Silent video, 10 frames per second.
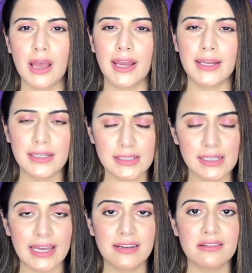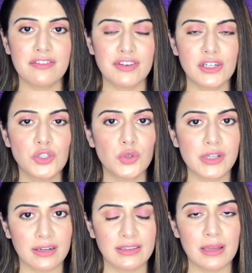it is again difficult to
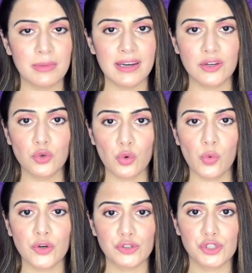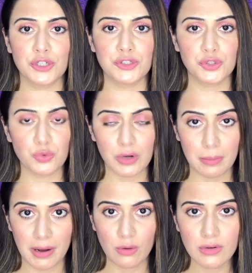tuck them in and you don't want your shirts to
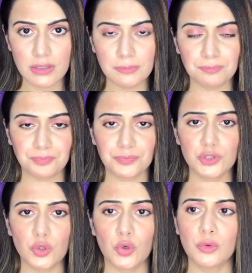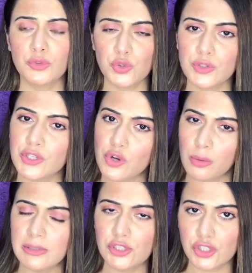come out. So choose a
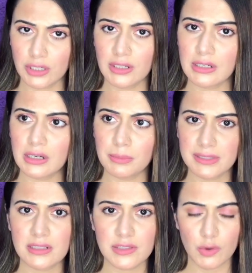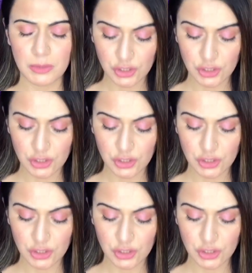normal shirt, a business formal